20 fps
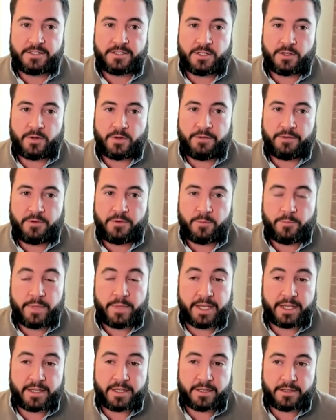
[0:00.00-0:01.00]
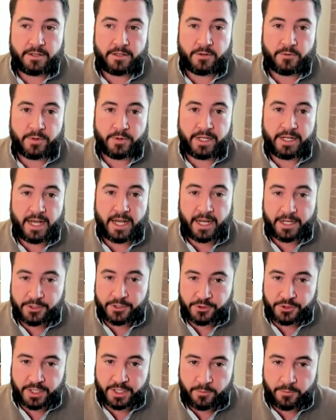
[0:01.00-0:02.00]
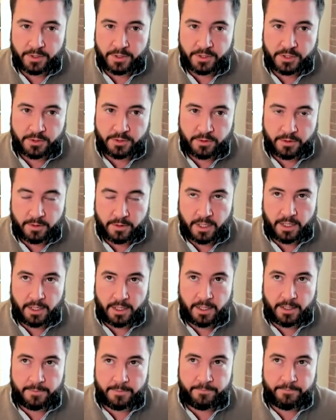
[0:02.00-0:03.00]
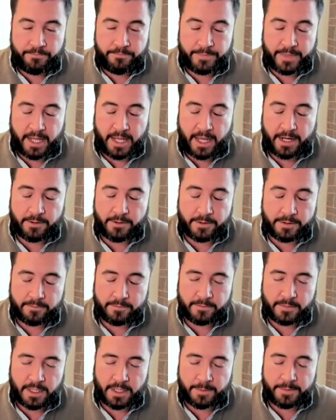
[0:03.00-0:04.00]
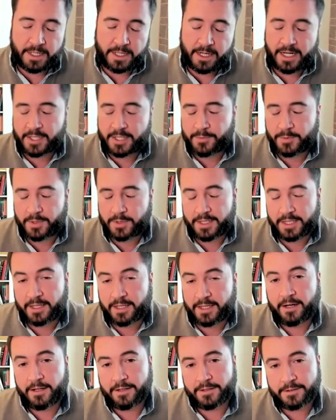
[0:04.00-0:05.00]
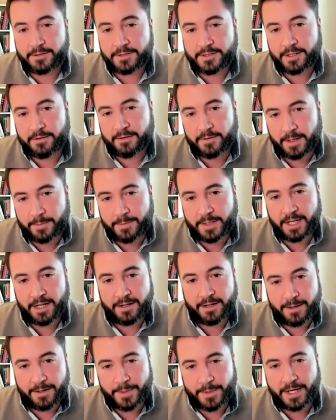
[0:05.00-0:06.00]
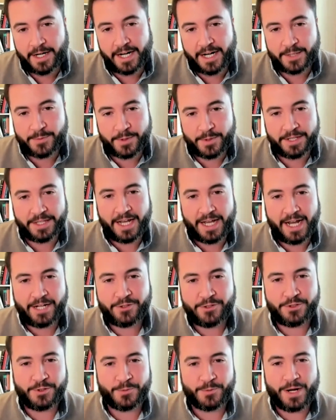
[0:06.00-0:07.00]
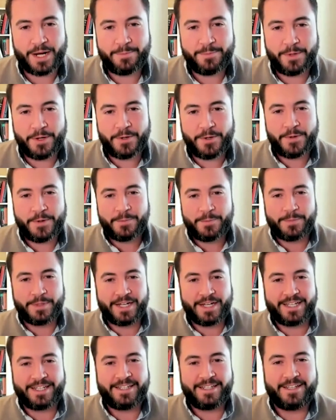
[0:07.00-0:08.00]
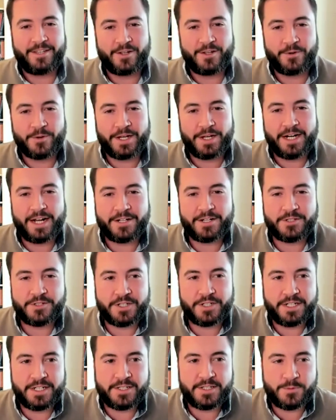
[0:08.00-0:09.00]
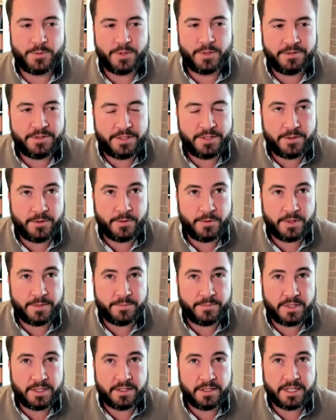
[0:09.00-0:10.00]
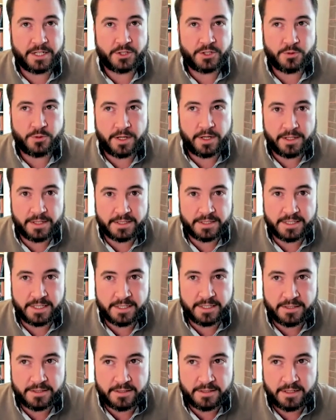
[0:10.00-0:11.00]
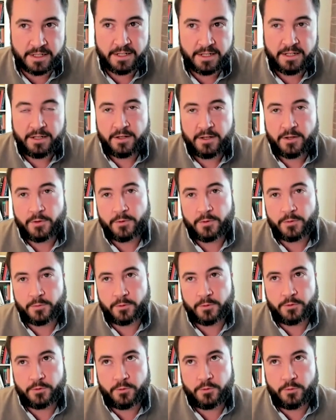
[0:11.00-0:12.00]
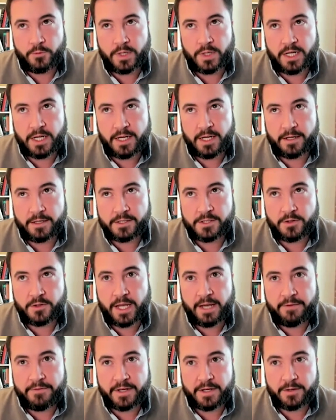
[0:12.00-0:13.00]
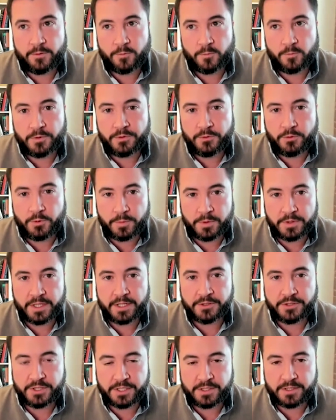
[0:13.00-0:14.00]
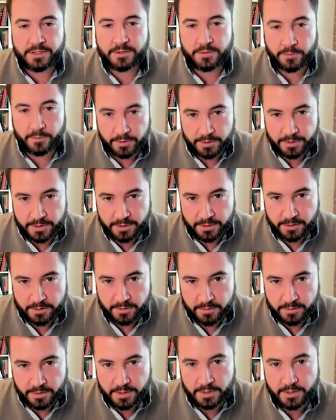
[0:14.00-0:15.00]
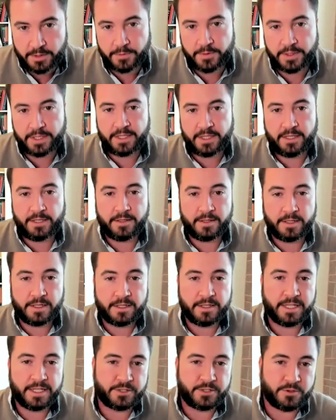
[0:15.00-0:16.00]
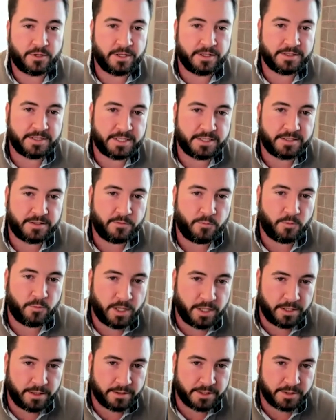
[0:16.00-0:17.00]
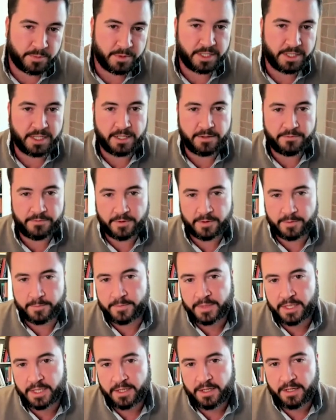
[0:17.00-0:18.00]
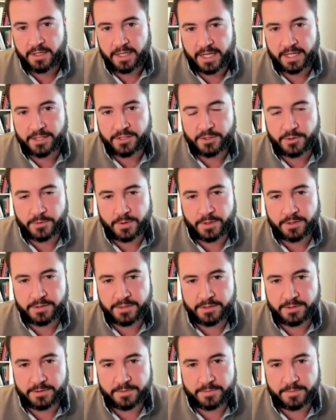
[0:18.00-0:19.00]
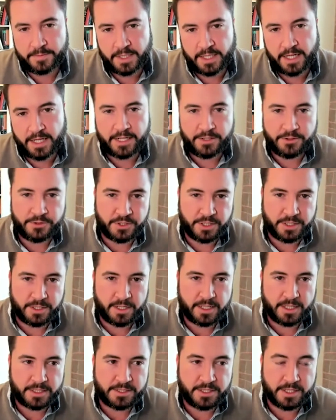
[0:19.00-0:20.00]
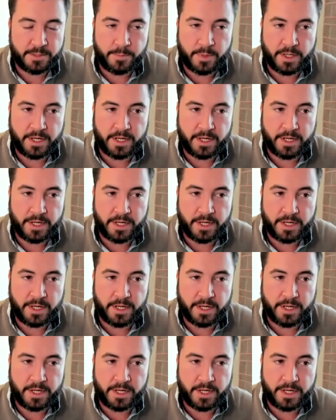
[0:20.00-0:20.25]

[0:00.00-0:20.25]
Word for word: So if you make green hydrogen, which um, I don't, I'm not an expert on the colors of, I'm not, I'm not an expert on the hydrogen rainbow, but green hydrogen is when you do electrolysis through, uh, so you have a renewable energy source doing the electrolysis of water, splitting it from H two O to hydrogen and oxygen.